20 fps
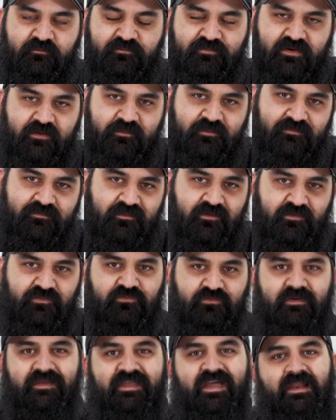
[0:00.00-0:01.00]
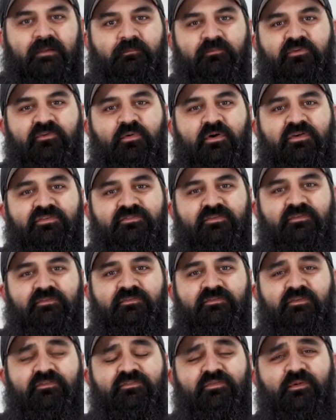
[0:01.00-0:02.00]
fed up of answering Callum's
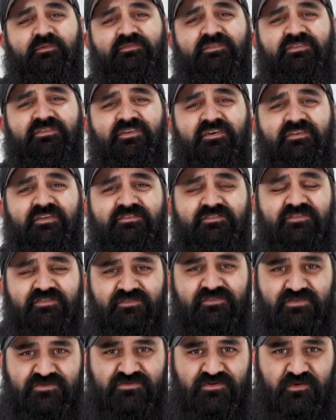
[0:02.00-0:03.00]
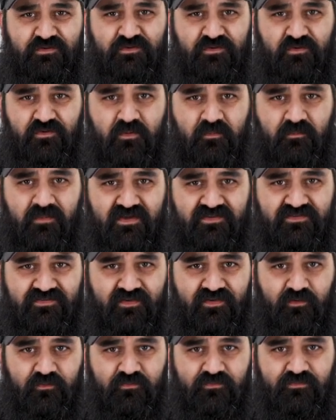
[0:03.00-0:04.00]
questions, so I've decided just to show you
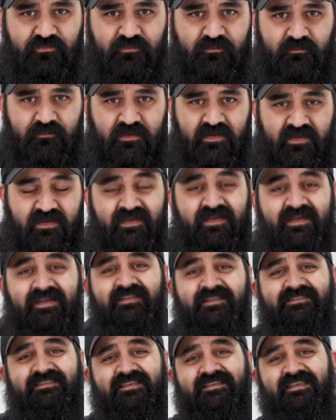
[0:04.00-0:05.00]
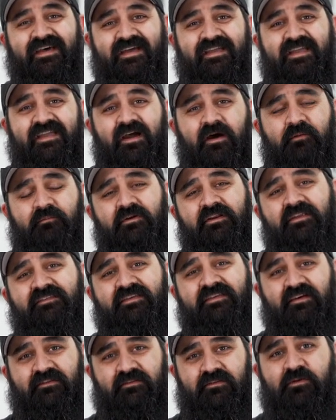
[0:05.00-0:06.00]
myself. Today, I'm going to
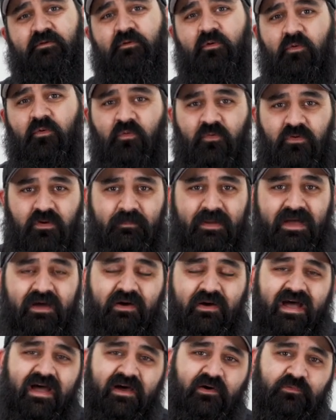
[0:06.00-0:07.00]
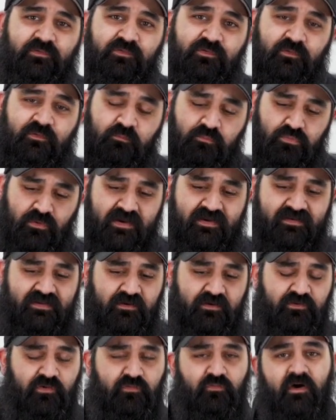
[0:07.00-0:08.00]
tell you all about how to break
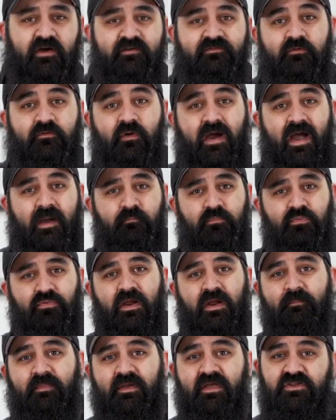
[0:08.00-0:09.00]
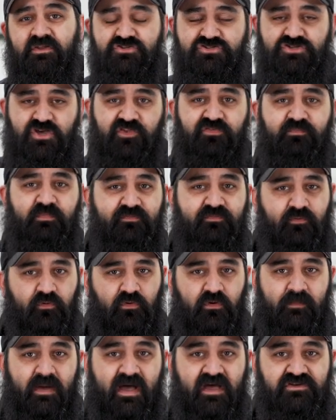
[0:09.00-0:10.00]
down your rifle and prep it just before
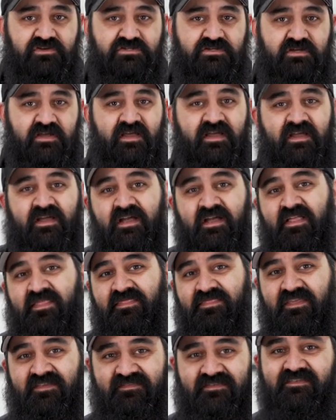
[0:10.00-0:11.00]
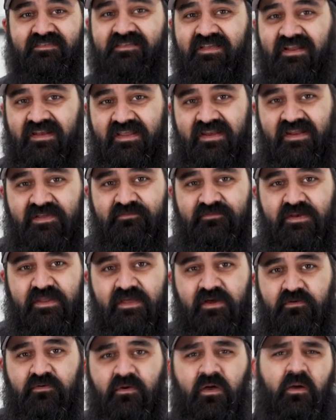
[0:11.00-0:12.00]
a match. This is a cleaning
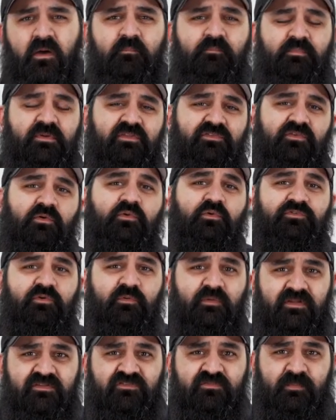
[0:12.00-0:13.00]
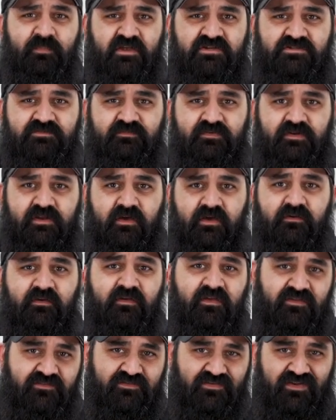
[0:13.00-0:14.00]
video, but it's also an inspection video,
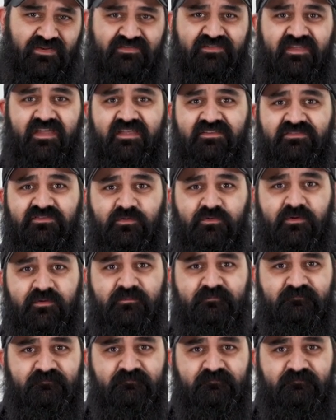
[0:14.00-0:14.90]
so let's get into it.